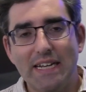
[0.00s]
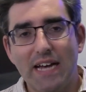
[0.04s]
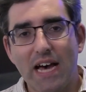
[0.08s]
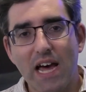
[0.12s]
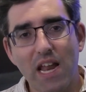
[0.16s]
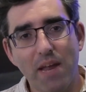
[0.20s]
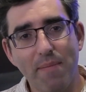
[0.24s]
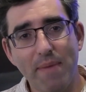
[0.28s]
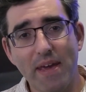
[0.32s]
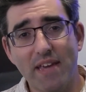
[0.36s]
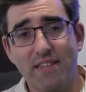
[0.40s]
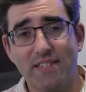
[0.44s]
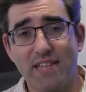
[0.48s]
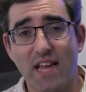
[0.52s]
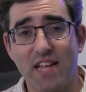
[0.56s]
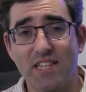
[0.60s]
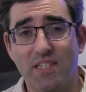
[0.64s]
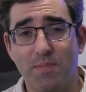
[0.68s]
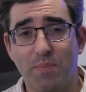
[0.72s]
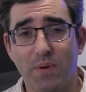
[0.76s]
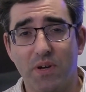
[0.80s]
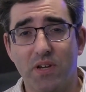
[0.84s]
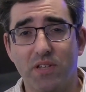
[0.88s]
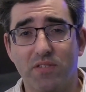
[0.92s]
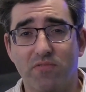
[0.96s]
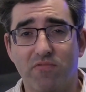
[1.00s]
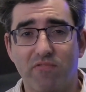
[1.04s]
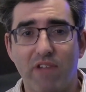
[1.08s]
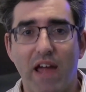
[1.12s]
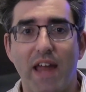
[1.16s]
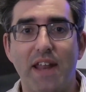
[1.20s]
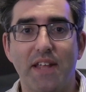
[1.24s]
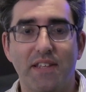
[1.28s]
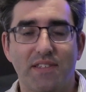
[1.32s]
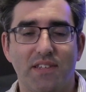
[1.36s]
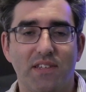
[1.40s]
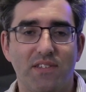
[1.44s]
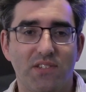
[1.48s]
And it makes sense because
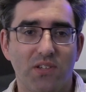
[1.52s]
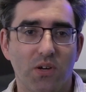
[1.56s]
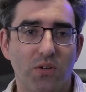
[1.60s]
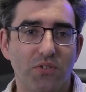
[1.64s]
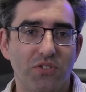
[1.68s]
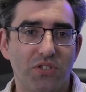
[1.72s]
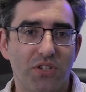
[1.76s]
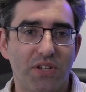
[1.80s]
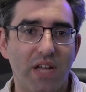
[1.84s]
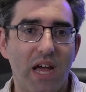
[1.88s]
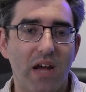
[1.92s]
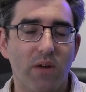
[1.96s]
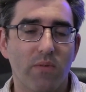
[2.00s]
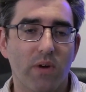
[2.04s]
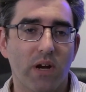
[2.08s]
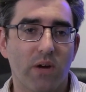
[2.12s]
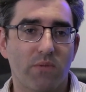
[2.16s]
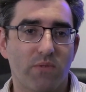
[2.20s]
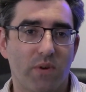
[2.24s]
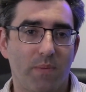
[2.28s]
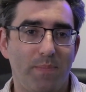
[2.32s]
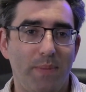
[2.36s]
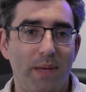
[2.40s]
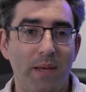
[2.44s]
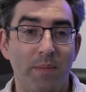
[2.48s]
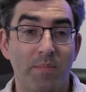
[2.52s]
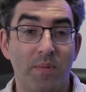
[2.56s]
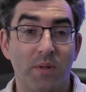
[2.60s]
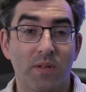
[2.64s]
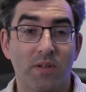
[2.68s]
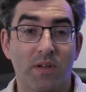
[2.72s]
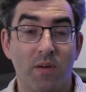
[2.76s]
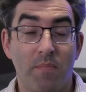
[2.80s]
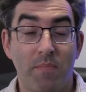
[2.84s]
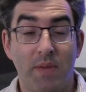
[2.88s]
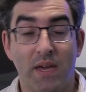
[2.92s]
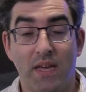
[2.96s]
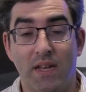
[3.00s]
Reddit's a social network where people
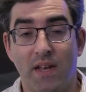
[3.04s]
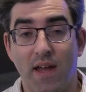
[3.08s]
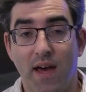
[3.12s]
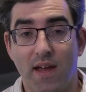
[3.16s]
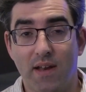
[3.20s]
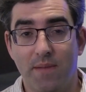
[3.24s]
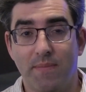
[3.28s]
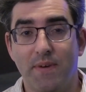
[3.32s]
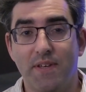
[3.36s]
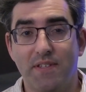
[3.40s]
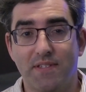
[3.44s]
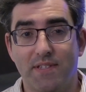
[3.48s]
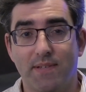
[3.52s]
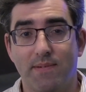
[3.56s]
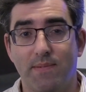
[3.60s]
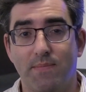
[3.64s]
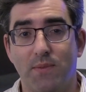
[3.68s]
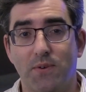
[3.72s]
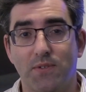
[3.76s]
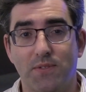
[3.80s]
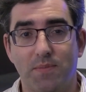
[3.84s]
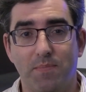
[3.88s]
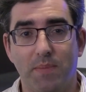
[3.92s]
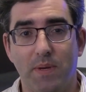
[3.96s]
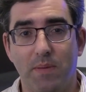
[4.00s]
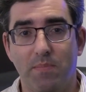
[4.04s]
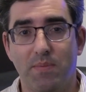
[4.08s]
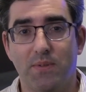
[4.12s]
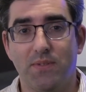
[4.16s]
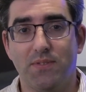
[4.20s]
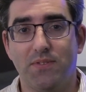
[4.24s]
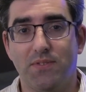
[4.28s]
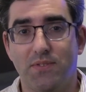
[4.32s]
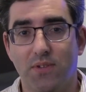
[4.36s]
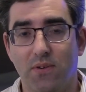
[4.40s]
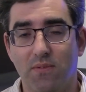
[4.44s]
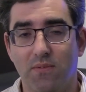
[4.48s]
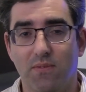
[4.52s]
can be anonymous, and most people
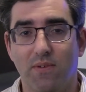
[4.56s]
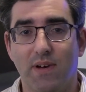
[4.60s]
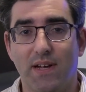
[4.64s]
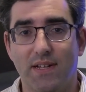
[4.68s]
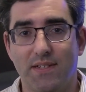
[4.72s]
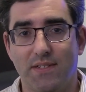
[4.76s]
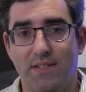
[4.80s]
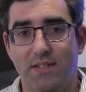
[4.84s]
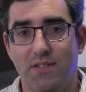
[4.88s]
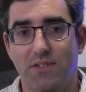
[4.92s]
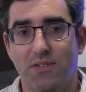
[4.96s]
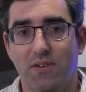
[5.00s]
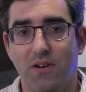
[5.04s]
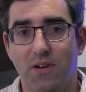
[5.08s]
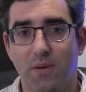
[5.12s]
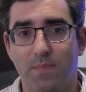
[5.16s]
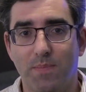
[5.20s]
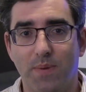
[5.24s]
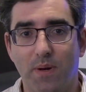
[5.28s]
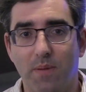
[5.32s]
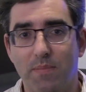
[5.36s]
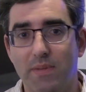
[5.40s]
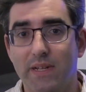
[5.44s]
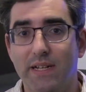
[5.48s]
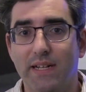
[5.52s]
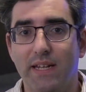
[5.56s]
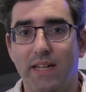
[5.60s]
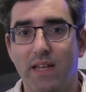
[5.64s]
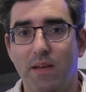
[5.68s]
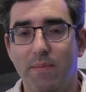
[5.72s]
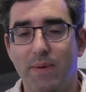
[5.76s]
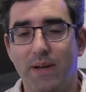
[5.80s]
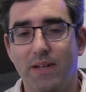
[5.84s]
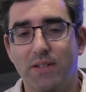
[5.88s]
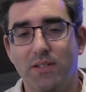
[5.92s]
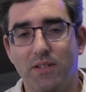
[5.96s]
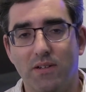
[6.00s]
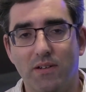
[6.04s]
don't want to talk publicly
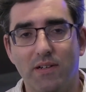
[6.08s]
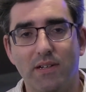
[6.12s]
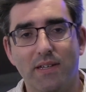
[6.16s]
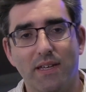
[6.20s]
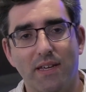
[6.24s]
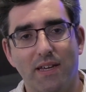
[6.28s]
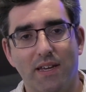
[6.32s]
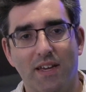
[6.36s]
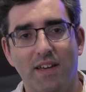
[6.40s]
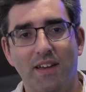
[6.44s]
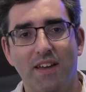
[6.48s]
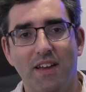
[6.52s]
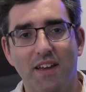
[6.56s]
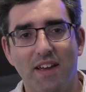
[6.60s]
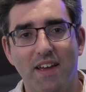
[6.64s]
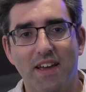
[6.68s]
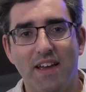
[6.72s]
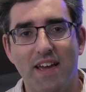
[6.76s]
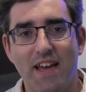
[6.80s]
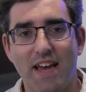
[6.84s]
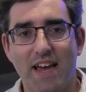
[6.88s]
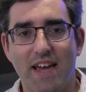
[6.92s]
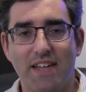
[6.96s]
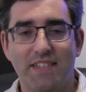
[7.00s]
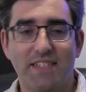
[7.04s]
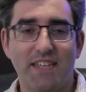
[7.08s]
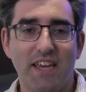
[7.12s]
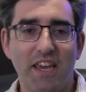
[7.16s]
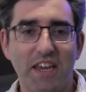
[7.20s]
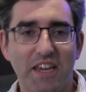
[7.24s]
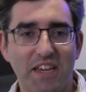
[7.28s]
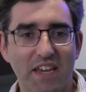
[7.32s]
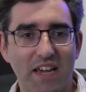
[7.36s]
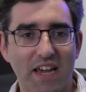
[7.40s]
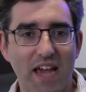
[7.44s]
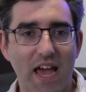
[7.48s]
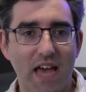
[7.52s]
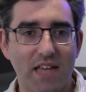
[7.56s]
about taking
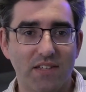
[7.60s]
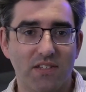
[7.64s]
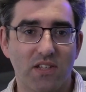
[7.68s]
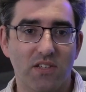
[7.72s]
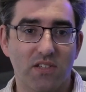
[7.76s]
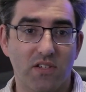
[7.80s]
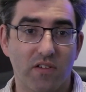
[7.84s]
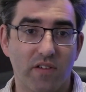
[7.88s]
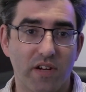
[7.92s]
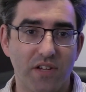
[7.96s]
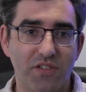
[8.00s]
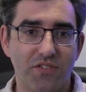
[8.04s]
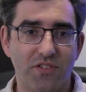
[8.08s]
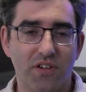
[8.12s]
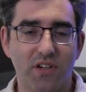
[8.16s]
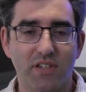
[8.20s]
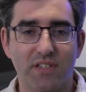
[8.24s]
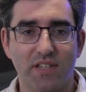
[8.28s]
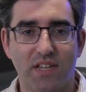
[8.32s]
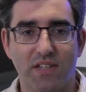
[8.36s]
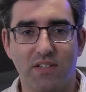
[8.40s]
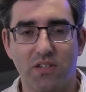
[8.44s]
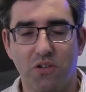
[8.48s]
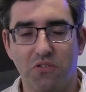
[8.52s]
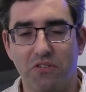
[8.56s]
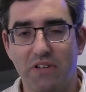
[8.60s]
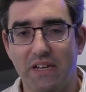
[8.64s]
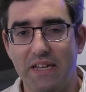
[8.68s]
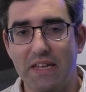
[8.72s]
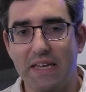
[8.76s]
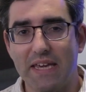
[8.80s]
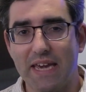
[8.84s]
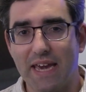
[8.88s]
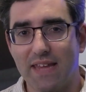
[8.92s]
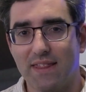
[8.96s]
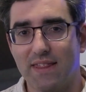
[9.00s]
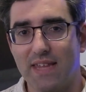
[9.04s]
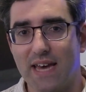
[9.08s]
SSRI drugs. I
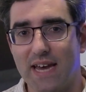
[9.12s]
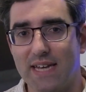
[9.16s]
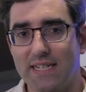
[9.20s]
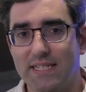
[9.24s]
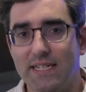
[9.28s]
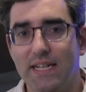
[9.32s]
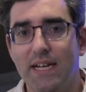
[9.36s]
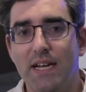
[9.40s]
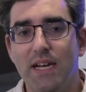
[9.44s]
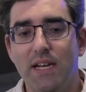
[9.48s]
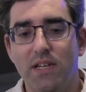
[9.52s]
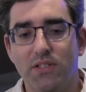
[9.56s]
totally get that.